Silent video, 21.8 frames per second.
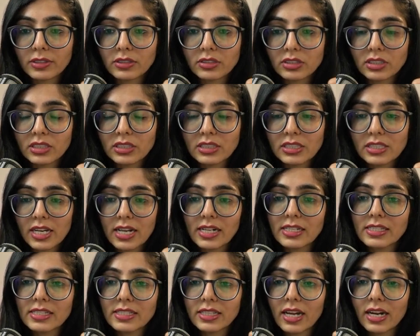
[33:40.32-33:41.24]
it
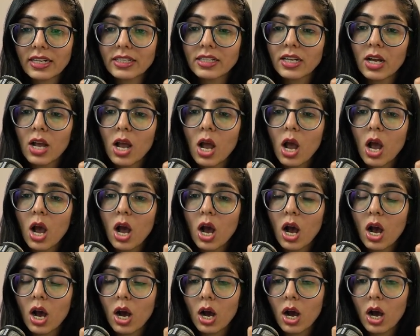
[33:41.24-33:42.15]
tells that
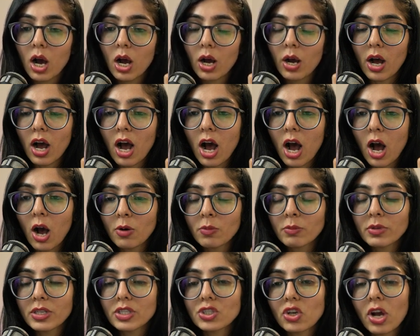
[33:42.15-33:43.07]

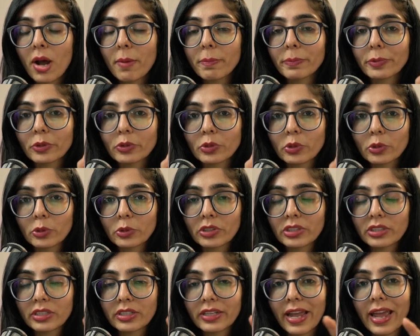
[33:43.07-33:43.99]
how much a
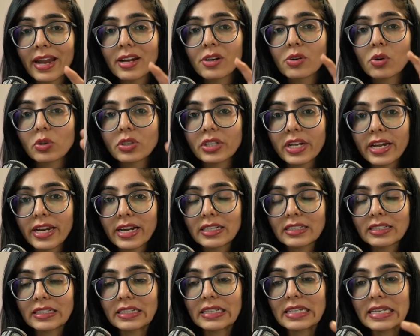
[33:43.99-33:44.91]
proton can
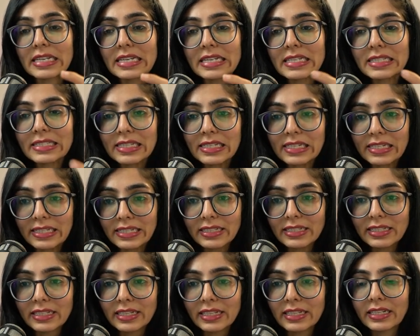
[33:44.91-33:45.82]
rotate
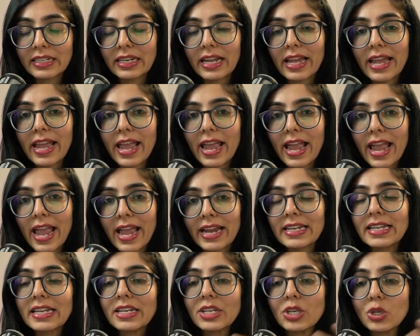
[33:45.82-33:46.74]
easily in
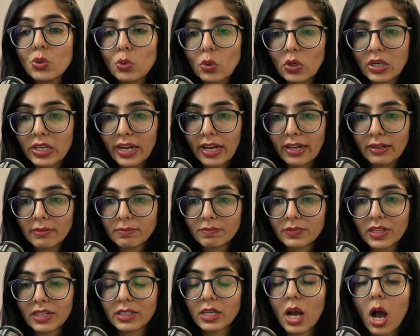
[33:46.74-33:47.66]
any nuclei,
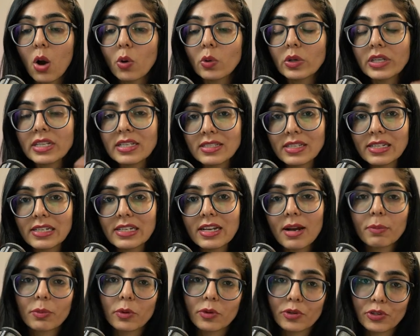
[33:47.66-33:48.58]
that how easily
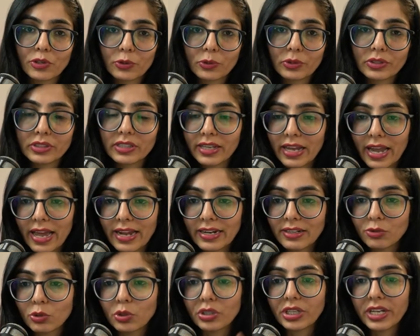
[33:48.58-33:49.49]
a proton
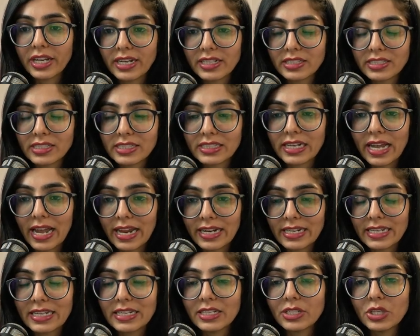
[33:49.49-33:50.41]
can rotate in
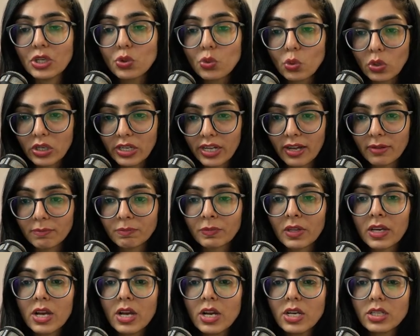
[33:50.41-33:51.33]
any nuclei.
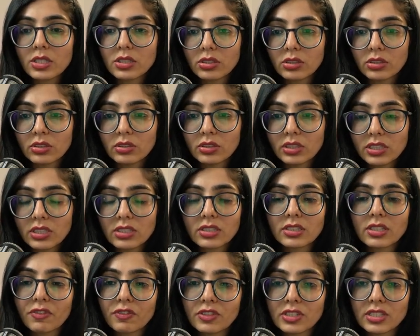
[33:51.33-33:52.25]
So it
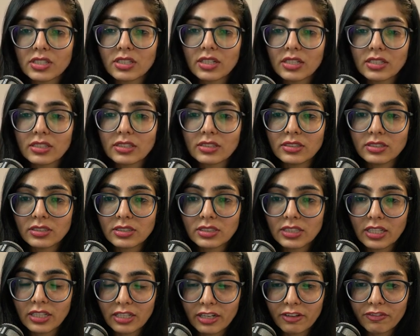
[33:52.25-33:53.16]
is the physical
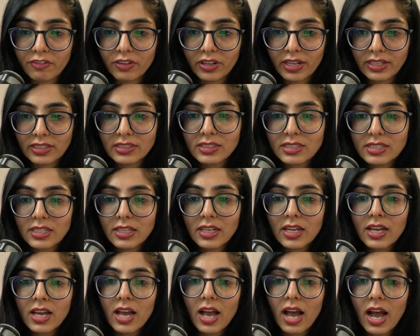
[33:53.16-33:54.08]
significance.
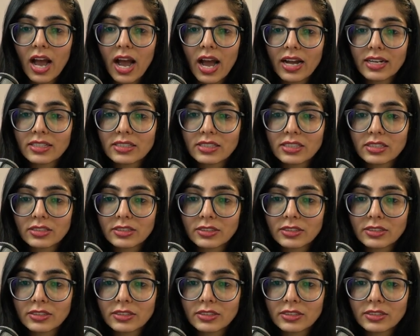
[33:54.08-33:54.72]
And